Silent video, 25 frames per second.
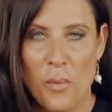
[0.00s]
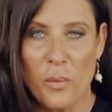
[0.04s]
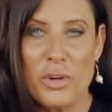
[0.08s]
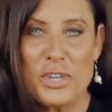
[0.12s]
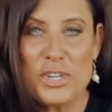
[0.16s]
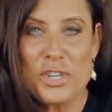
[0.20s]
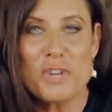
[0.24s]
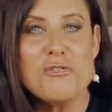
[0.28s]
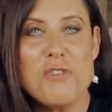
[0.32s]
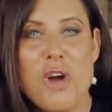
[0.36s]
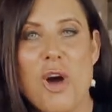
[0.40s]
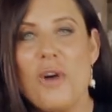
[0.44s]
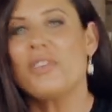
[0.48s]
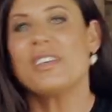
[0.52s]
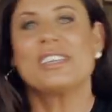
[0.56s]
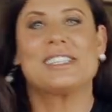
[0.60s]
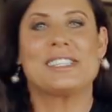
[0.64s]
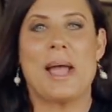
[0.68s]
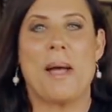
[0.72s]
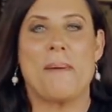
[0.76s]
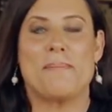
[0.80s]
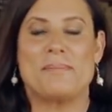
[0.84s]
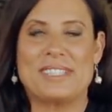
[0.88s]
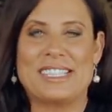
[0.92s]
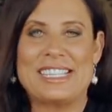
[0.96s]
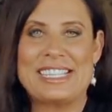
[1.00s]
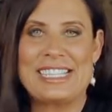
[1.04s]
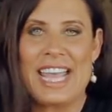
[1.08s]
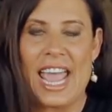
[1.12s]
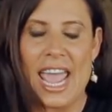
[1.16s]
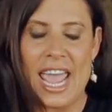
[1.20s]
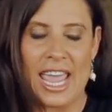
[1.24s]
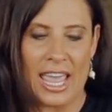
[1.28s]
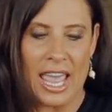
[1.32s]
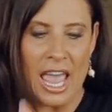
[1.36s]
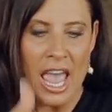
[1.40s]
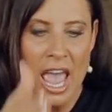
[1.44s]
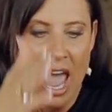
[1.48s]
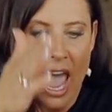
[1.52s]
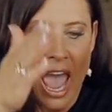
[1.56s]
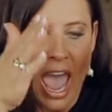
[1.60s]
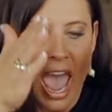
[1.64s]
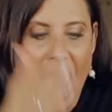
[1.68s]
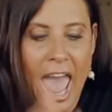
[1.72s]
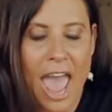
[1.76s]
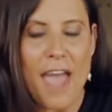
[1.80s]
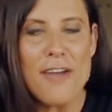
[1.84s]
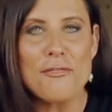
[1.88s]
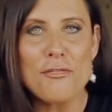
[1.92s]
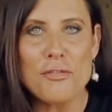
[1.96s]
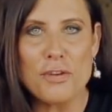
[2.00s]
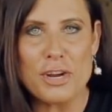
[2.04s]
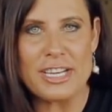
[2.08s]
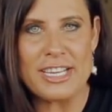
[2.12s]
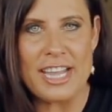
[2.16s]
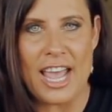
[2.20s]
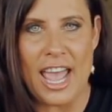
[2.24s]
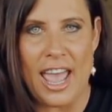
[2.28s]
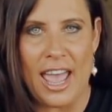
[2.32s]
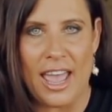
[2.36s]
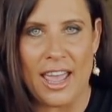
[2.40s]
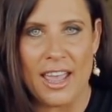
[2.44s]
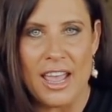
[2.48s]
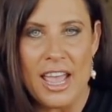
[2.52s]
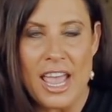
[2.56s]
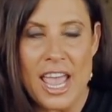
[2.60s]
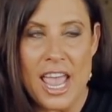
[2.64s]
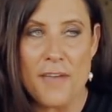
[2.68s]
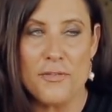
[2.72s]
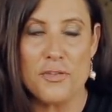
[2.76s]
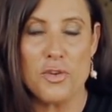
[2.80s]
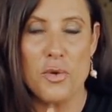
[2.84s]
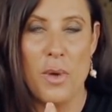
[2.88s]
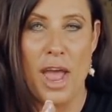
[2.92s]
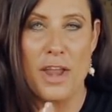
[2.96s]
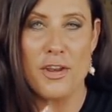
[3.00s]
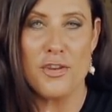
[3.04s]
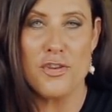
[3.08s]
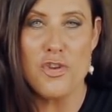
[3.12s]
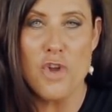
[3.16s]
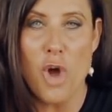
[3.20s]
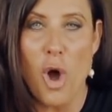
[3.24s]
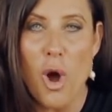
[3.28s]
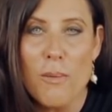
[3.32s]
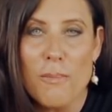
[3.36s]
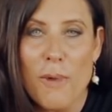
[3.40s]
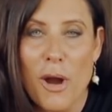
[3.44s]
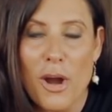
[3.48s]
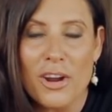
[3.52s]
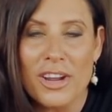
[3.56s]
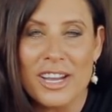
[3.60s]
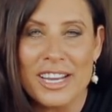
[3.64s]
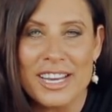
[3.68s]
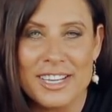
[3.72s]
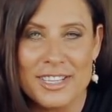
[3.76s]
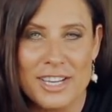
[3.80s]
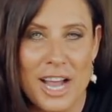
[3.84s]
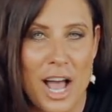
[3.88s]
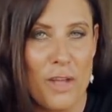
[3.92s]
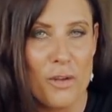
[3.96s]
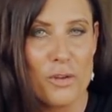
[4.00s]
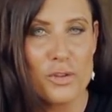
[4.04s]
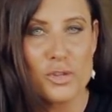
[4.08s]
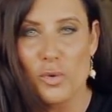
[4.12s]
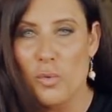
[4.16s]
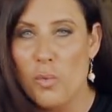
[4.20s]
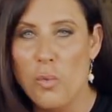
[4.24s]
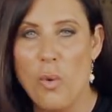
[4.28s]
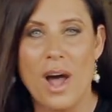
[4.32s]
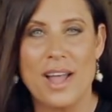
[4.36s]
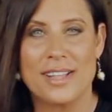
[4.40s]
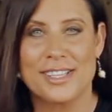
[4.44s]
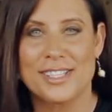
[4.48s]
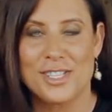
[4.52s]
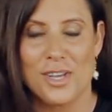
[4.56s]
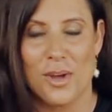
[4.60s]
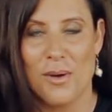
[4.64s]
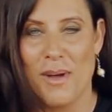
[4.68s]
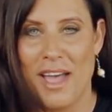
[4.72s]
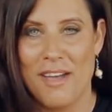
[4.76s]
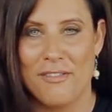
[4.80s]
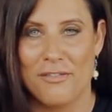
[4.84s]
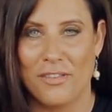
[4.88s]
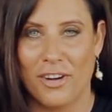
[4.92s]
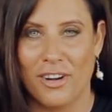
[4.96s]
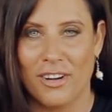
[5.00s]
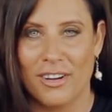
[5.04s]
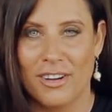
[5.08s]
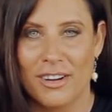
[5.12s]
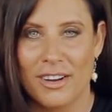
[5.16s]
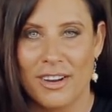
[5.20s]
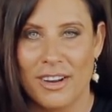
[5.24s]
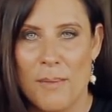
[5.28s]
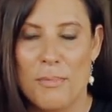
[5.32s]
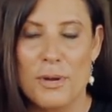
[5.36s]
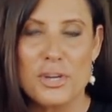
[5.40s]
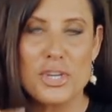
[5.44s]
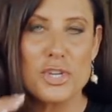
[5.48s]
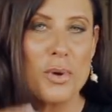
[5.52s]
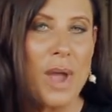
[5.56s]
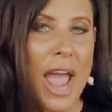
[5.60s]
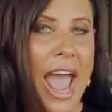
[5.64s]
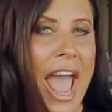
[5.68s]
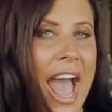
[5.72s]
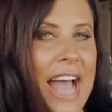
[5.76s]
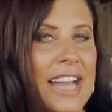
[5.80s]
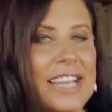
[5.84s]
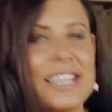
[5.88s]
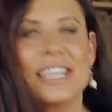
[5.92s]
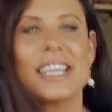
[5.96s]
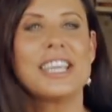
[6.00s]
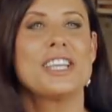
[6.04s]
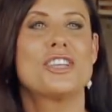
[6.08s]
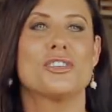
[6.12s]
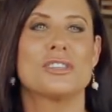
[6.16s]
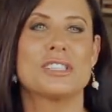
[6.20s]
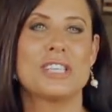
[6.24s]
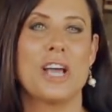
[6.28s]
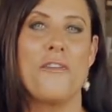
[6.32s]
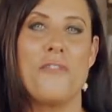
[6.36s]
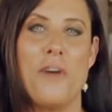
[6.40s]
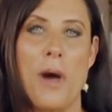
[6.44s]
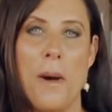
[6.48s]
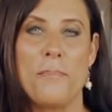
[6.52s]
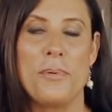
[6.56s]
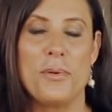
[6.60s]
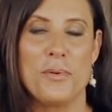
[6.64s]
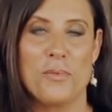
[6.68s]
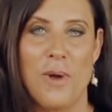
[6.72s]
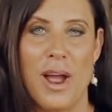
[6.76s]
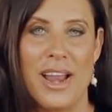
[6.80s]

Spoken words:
Would you know the steps to take every day if you had no marketing dollars whatsoever, but you had to get yourself up and